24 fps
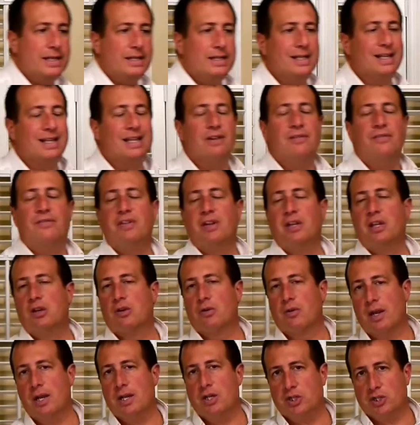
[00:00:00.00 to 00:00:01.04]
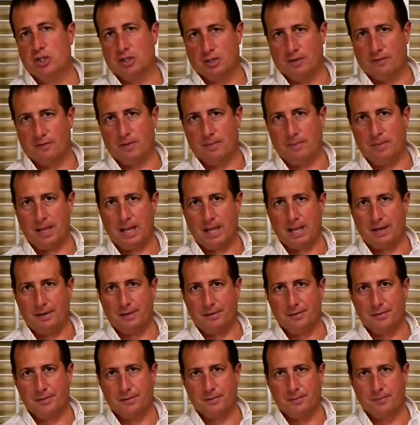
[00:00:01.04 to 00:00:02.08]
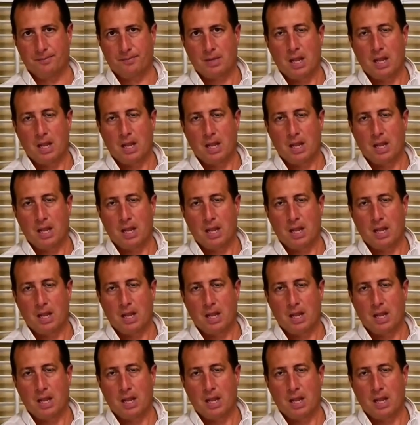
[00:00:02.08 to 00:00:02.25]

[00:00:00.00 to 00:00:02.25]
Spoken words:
the configuration of the panels.